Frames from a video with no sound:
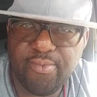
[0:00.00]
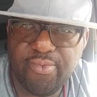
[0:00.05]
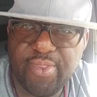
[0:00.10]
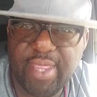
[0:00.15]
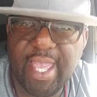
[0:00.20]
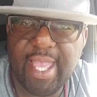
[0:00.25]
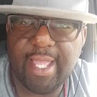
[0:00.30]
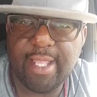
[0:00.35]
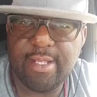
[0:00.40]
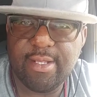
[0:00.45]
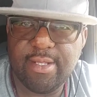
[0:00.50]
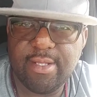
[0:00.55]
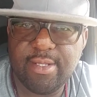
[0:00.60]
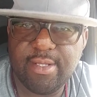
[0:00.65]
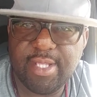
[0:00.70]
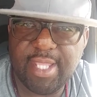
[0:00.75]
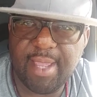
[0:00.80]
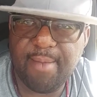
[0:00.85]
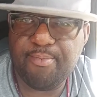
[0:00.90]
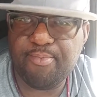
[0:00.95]
that
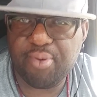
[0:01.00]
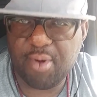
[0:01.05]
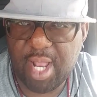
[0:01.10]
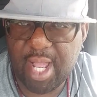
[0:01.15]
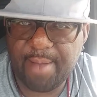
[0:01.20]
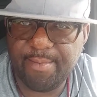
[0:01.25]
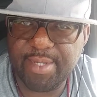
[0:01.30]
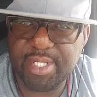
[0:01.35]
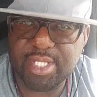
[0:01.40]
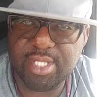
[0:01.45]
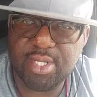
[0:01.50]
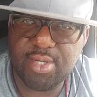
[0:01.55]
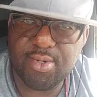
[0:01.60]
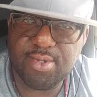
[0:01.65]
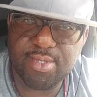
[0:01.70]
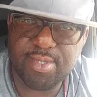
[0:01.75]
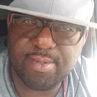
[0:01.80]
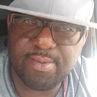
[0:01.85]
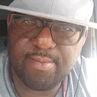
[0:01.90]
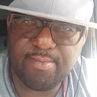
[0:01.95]
they promised
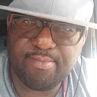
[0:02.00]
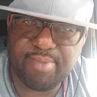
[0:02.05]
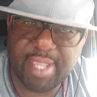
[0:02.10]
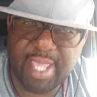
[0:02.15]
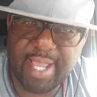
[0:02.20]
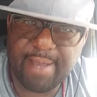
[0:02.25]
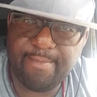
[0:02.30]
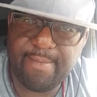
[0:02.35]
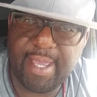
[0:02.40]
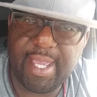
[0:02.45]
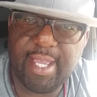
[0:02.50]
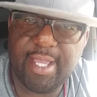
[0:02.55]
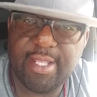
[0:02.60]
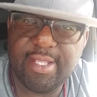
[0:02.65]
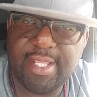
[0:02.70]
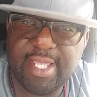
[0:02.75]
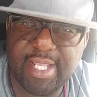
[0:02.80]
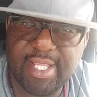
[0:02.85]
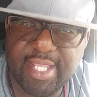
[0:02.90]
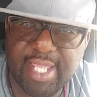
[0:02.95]
those black men
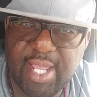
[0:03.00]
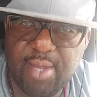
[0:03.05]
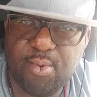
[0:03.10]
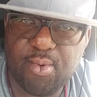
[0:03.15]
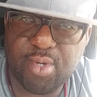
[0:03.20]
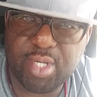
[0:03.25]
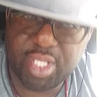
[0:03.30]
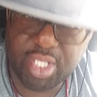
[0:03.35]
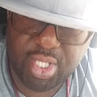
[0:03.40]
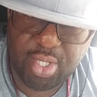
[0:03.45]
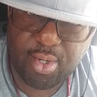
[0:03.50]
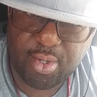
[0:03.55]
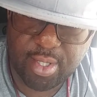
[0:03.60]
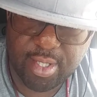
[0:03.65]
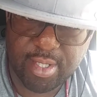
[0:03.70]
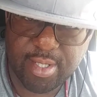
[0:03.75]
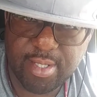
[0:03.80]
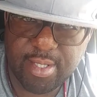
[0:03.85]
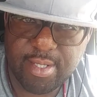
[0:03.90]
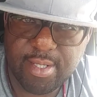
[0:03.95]
that they will
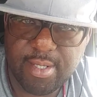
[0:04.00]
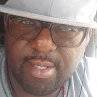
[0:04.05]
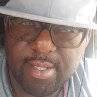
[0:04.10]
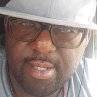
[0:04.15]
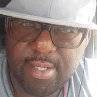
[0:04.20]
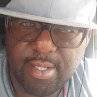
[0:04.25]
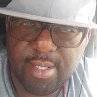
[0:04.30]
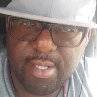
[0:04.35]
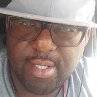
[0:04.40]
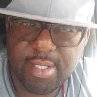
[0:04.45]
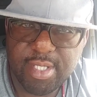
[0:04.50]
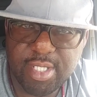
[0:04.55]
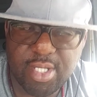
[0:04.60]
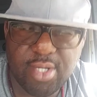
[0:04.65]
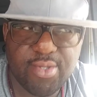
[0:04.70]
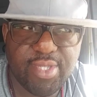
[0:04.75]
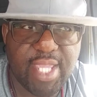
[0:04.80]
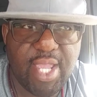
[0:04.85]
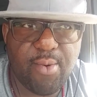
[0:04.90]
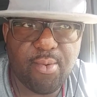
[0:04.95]
cure. So
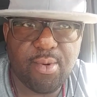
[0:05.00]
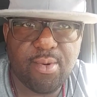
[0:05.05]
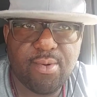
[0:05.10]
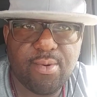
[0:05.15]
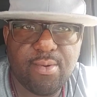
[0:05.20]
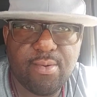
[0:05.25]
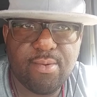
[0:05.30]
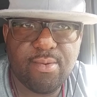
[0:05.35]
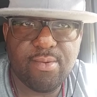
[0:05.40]
they were